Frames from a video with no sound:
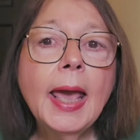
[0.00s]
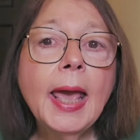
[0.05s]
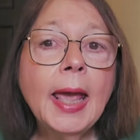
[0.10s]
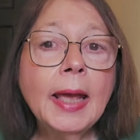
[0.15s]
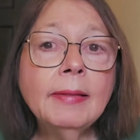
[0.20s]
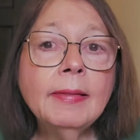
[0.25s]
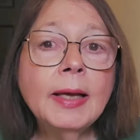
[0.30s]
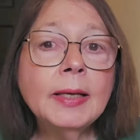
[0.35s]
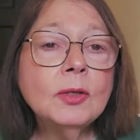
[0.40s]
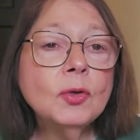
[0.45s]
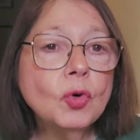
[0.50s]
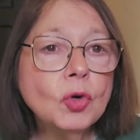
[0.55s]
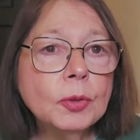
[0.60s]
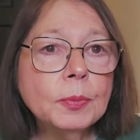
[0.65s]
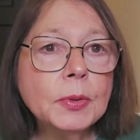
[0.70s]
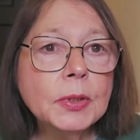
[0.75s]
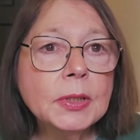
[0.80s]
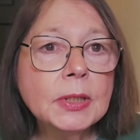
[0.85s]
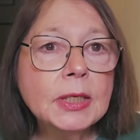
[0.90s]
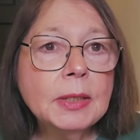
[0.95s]
And that
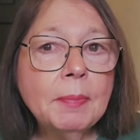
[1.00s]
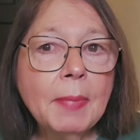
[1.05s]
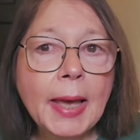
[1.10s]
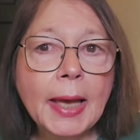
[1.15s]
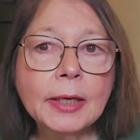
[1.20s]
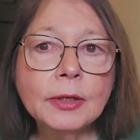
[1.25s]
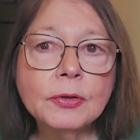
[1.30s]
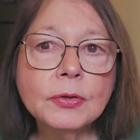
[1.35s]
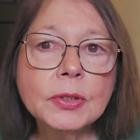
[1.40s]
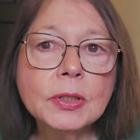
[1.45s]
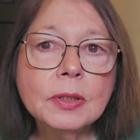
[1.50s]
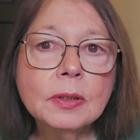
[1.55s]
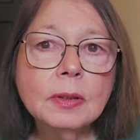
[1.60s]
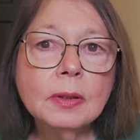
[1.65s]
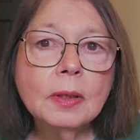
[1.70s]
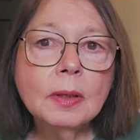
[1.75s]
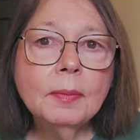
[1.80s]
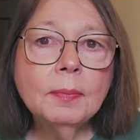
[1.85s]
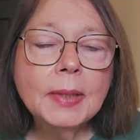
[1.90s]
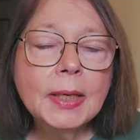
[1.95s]
normalcy matters
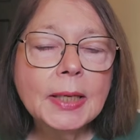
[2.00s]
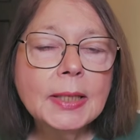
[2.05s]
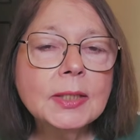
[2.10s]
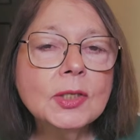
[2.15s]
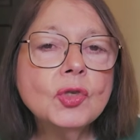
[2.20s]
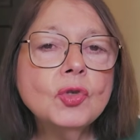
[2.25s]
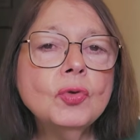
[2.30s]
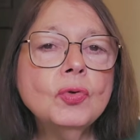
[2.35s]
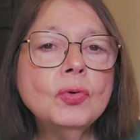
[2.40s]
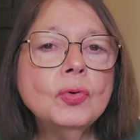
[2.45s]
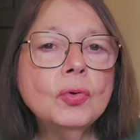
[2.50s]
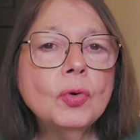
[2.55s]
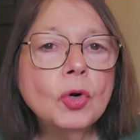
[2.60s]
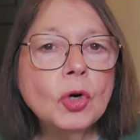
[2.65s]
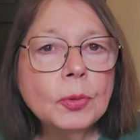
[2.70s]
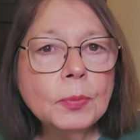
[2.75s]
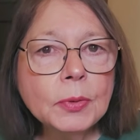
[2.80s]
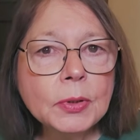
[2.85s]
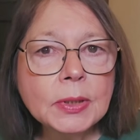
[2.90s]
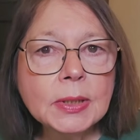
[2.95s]
because
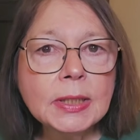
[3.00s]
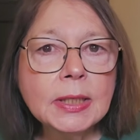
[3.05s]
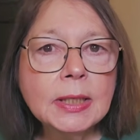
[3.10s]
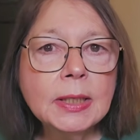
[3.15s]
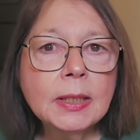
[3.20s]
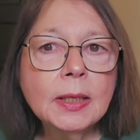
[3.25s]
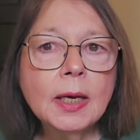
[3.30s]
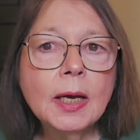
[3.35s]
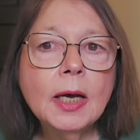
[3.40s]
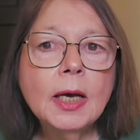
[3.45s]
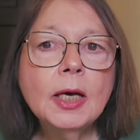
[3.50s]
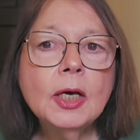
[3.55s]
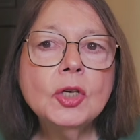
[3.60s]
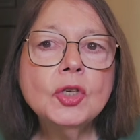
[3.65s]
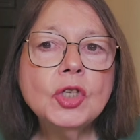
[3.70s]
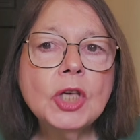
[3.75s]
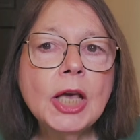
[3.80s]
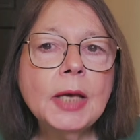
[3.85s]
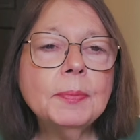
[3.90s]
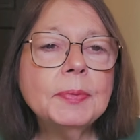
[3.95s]
normalcy
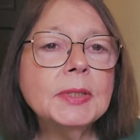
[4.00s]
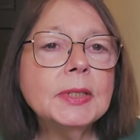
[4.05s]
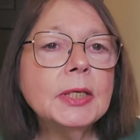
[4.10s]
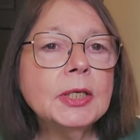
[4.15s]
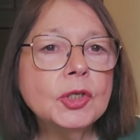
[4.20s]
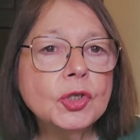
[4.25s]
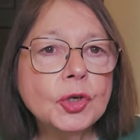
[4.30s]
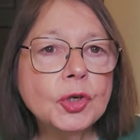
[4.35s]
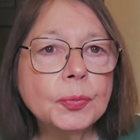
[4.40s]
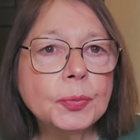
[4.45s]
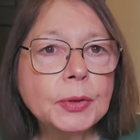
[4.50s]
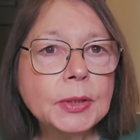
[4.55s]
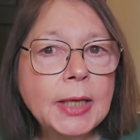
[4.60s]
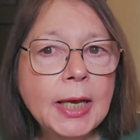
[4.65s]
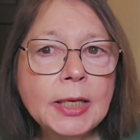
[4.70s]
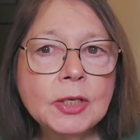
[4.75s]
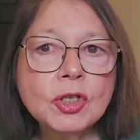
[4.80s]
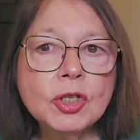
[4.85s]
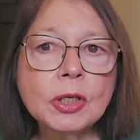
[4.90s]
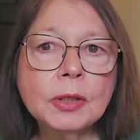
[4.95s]
shapes
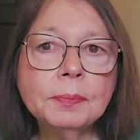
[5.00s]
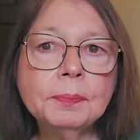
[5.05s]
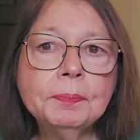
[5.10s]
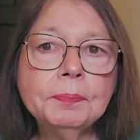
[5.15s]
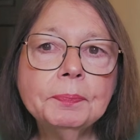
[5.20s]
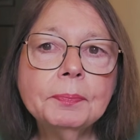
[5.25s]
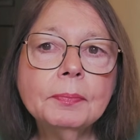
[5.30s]
interpretation.